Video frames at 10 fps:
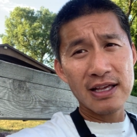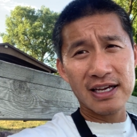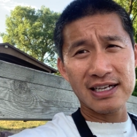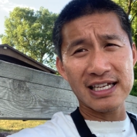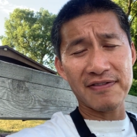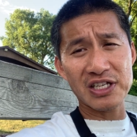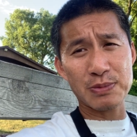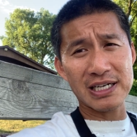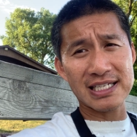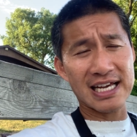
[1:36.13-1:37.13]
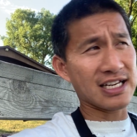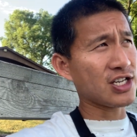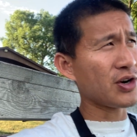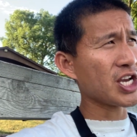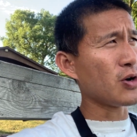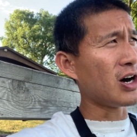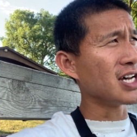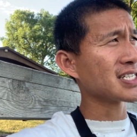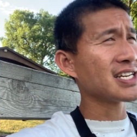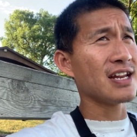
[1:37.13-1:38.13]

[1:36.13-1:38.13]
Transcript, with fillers: could definitely spread to San Antonio, Austin,